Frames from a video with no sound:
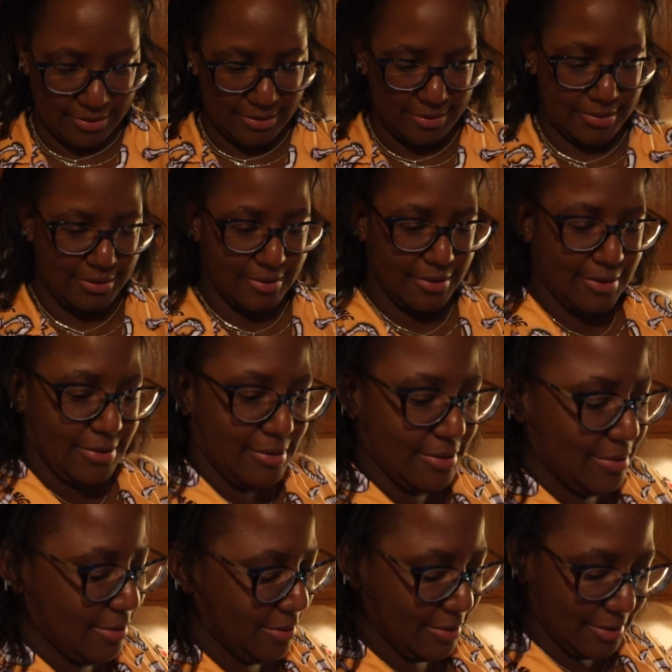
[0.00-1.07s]
no ice
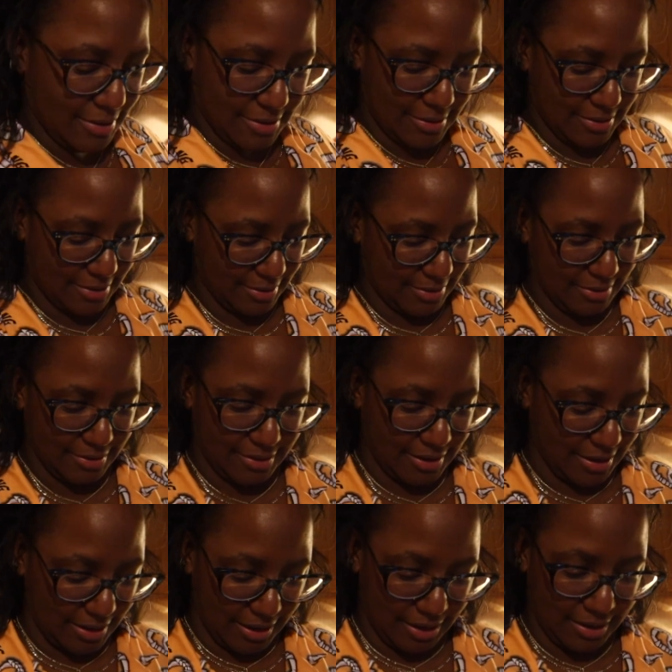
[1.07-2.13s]
trays.
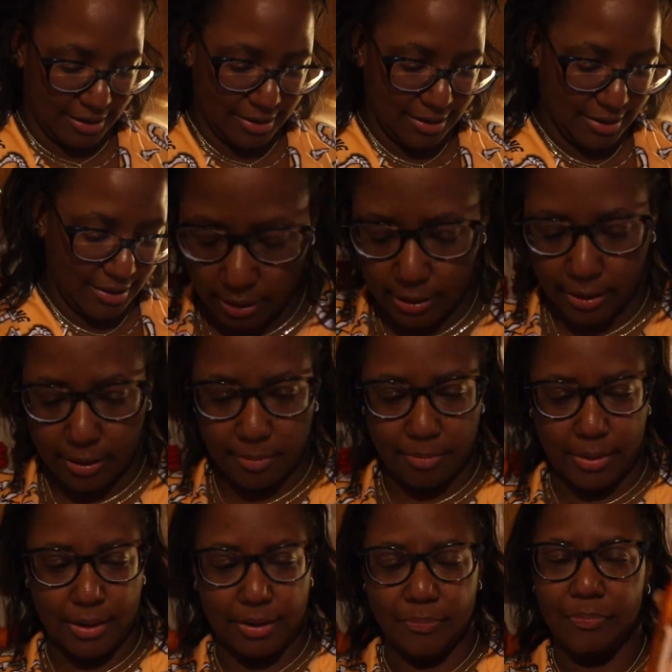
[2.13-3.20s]
And then I got
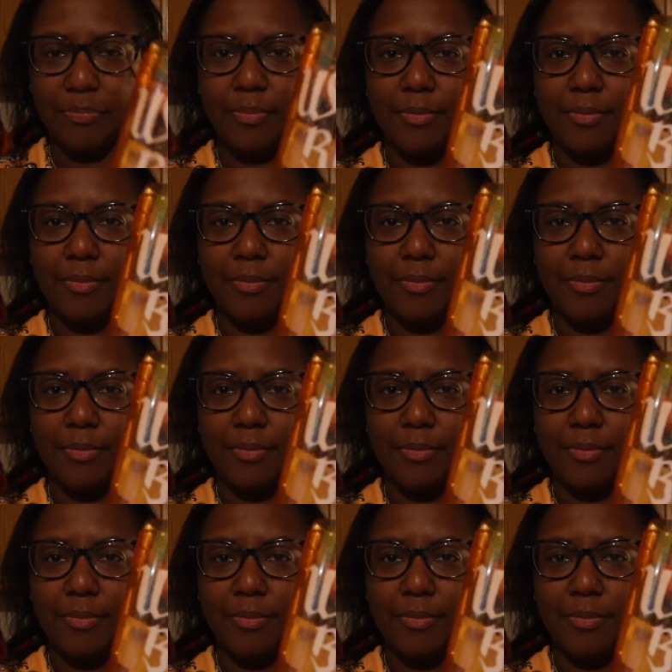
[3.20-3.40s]
my